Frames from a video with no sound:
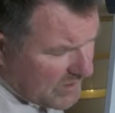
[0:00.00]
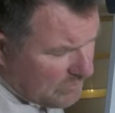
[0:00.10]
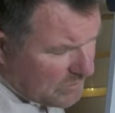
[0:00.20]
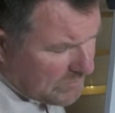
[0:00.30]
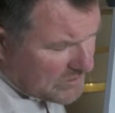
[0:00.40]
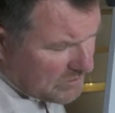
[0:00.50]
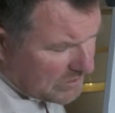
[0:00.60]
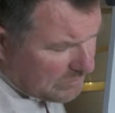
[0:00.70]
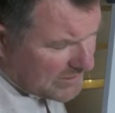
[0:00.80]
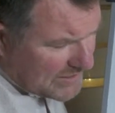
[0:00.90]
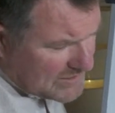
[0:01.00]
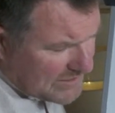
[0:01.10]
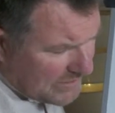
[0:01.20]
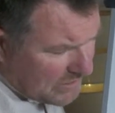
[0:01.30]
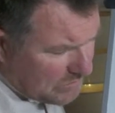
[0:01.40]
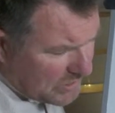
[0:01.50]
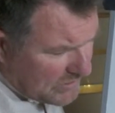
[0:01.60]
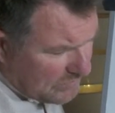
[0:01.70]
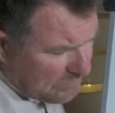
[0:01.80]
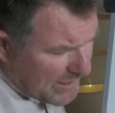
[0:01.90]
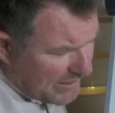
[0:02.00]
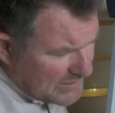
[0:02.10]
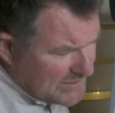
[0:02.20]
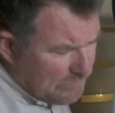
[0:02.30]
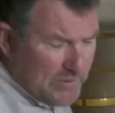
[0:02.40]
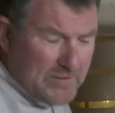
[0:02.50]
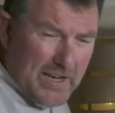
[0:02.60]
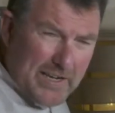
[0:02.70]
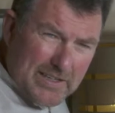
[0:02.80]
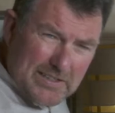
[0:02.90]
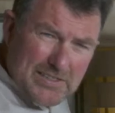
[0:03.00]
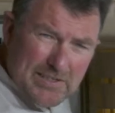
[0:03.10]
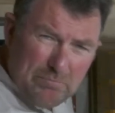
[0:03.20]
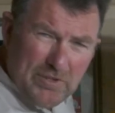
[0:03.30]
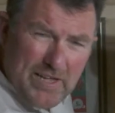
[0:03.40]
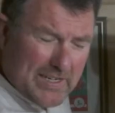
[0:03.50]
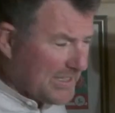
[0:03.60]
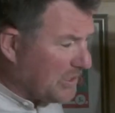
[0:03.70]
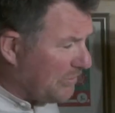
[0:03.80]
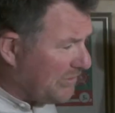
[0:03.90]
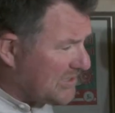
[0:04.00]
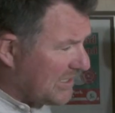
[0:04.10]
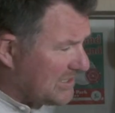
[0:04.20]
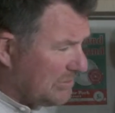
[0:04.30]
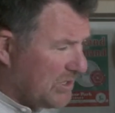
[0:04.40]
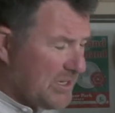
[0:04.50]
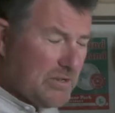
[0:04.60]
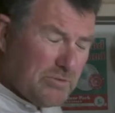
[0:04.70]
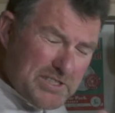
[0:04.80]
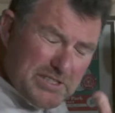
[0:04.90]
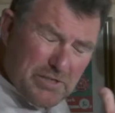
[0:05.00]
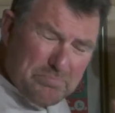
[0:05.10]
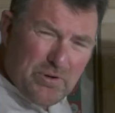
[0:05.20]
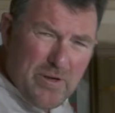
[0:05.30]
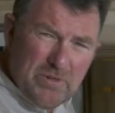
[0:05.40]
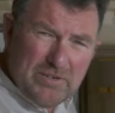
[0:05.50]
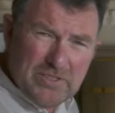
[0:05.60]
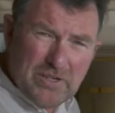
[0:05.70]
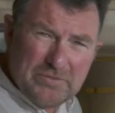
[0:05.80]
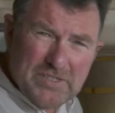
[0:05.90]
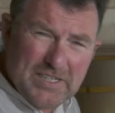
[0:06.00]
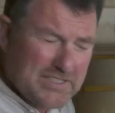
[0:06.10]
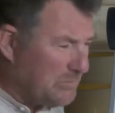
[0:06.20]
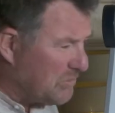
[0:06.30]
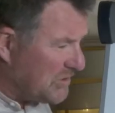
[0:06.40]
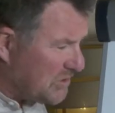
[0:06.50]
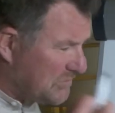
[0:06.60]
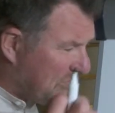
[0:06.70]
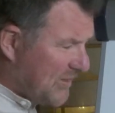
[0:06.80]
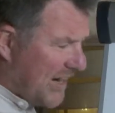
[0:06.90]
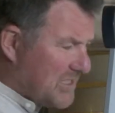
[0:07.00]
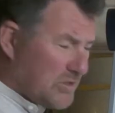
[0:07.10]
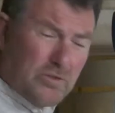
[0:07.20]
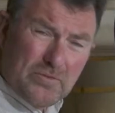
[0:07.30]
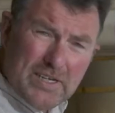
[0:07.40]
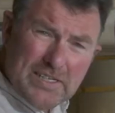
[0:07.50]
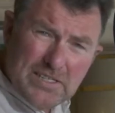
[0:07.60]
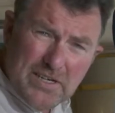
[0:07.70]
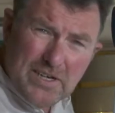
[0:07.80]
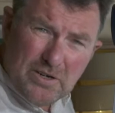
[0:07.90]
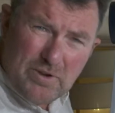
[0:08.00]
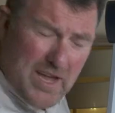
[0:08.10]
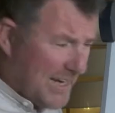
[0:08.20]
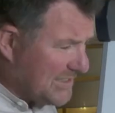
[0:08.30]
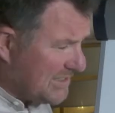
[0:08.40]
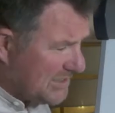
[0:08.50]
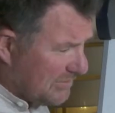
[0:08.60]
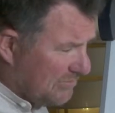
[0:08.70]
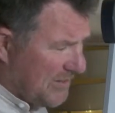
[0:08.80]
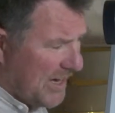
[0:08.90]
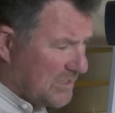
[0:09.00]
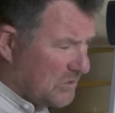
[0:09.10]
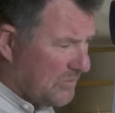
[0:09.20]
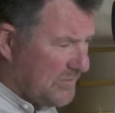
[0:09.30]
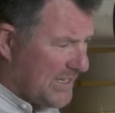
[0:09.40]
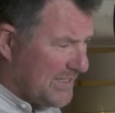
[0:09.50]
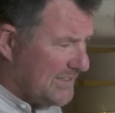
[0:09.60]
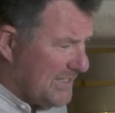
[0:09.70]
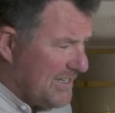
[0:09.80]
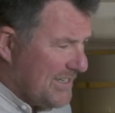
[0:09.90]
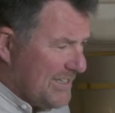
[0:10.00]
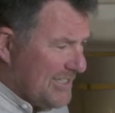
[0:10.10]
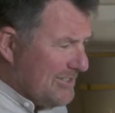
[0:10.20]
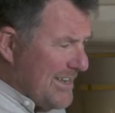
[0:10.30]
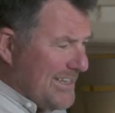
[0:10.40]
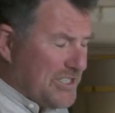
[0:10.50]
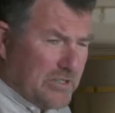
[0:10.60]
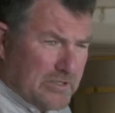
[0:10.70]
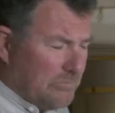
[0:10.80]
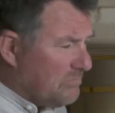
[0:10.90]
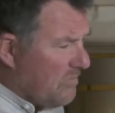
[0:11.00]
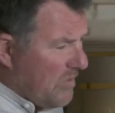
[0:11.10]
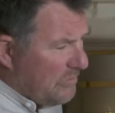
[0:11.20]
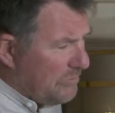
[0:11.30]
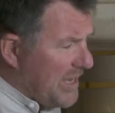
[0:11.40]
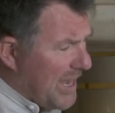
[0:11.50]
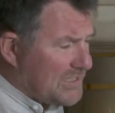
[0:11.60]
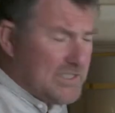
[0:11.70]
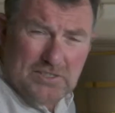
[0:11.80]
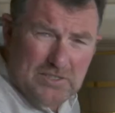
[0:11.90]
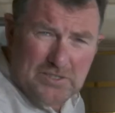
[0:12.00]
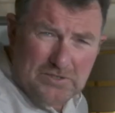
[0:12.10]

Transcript: we'll be talking about this later, about the parasympathetic and the sympathetic nervous system, which is the primitive nervous system that just fires off these reactions and fires off these knee-jerk reactions to